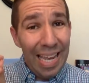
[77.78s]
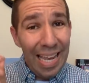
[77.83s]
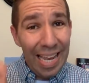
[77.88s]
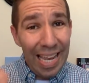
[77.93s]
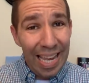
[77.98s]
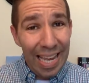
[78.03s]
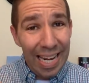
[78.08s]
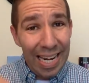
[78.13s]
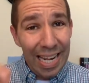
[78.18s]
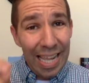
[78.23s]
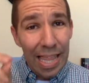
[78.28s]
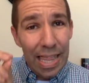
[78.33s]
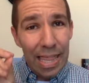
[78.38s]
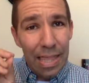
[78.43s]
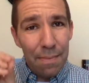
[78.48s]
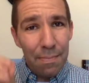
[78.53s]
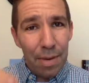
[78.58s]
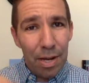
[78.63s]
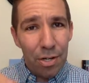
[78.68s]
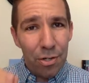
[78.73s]
in
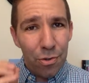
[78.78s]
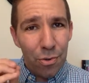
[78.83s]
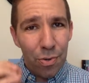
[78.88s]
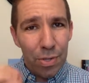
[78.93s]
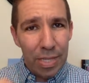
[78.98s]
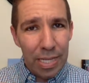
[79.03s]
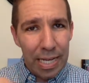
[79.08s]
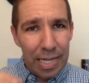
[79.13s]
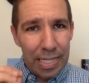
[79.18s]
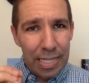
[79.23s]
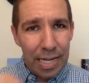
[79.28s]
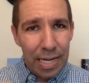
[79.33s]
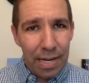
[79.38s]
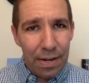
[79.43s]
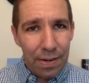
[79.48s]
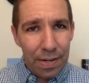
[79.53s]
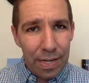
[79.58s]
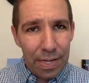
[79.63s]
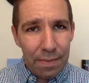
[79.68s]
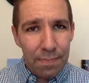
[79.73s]
the metro Atlanta
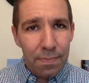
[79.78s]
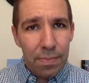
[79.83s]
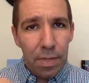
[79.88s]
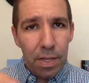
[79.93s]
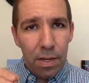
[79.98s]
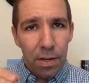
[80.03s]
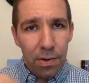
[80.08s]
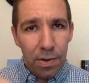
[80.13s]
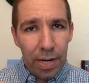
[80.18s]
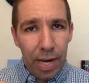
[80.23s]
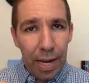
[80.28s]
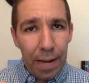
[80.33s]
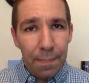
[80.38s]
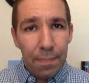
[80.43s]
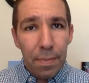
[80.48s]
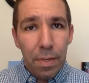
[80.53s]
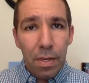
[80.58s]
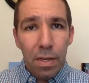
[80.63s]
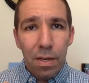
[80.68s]
area. Okay.